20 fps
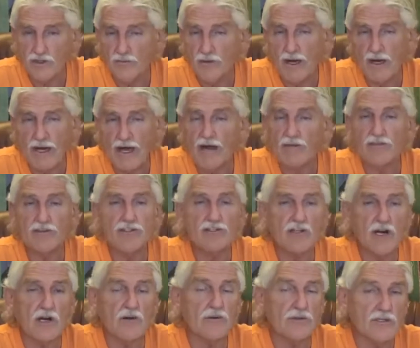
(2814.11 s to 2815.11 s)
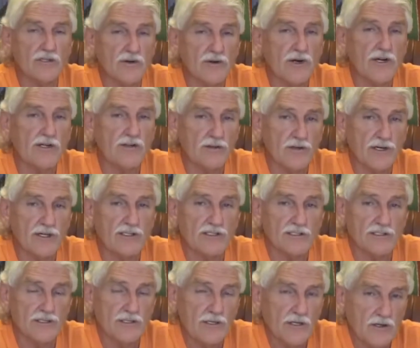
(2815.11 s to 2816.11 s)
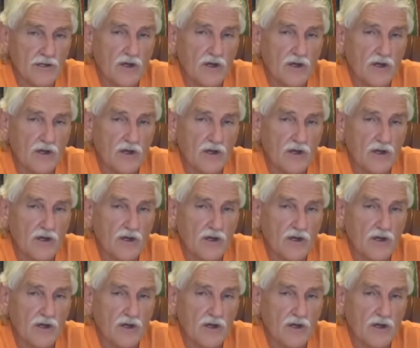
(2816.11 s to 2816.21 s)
you might have to start with green drinks,